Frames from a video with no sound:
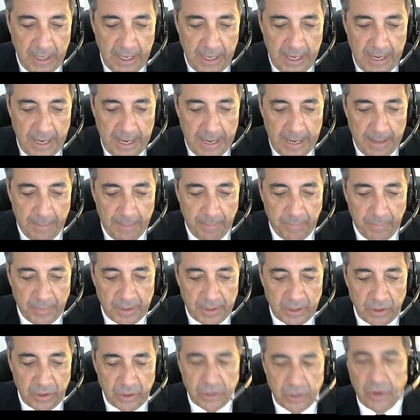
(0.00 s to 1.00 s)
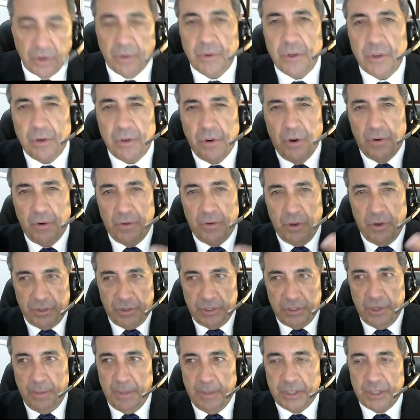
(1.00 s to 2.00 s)
So not
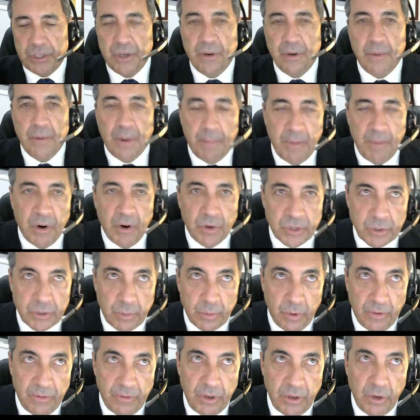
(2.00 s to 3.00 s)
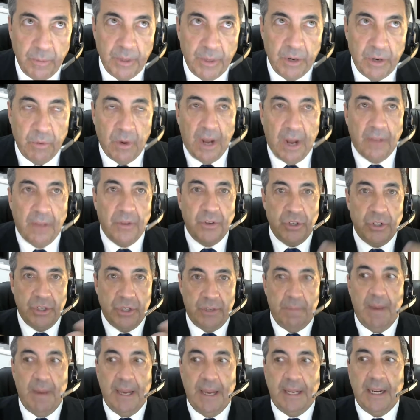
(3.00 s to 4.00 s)
so much a merits review, but rather
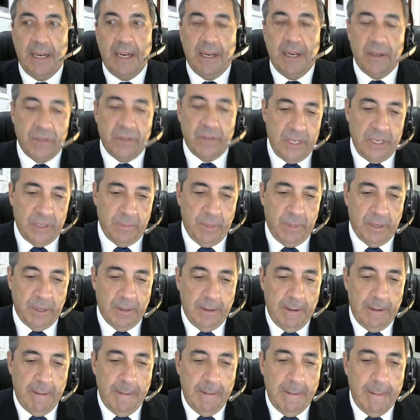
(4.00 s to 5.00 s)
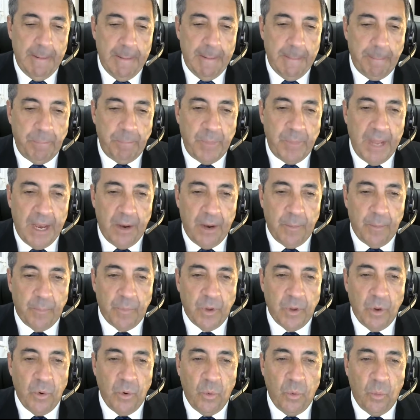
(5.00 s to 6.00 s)
just making an assessment. Now,
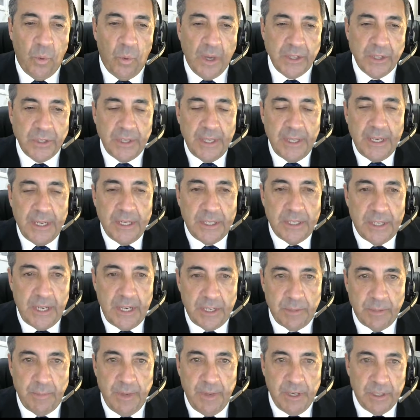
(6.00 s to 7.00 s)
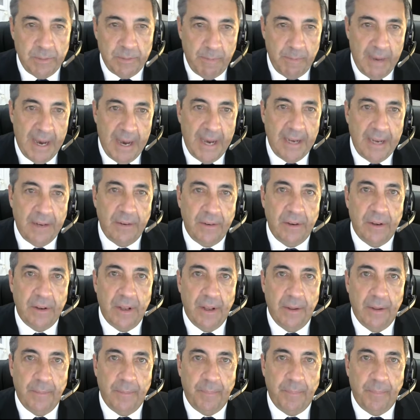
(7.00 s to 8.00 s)
once the assessment is made,
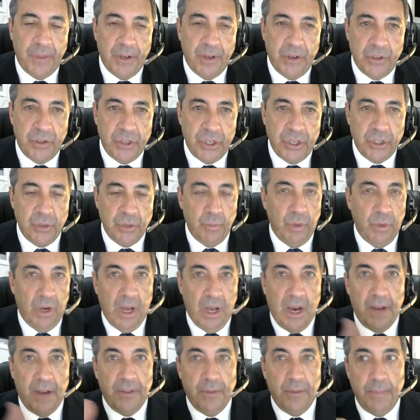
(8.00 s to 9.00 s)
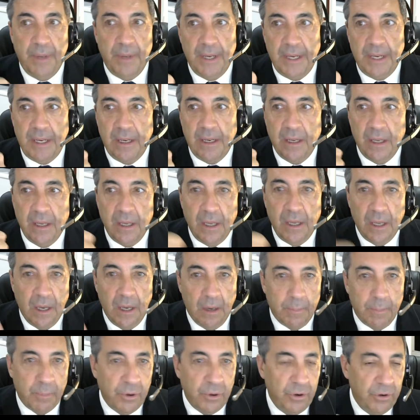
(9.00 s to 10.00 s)
the decision will either be
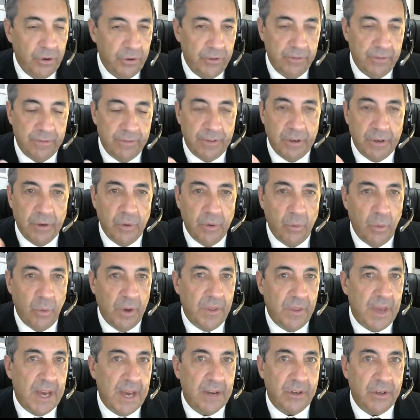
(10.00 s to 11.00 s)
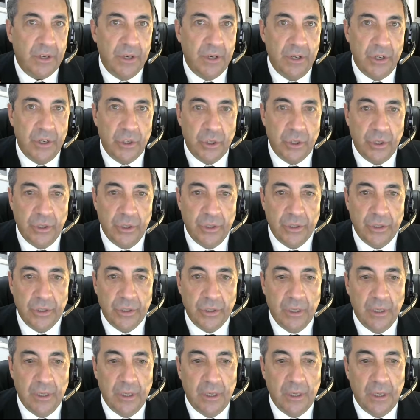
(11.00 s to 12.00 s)
approved without
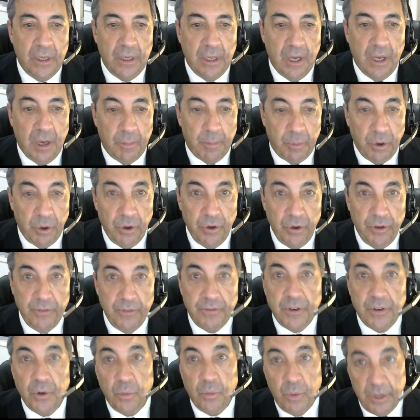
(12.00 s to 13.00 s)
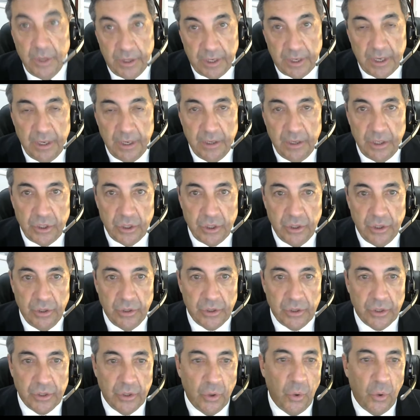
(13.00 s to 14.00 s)
conditions, approved with
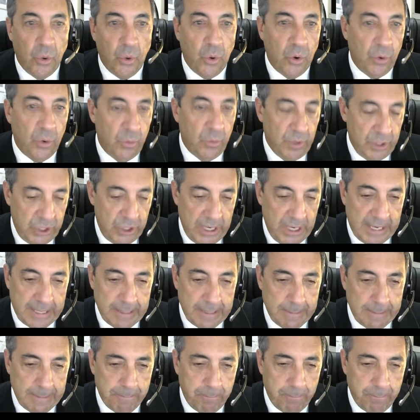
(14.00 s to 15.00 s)
conditions, or rejected.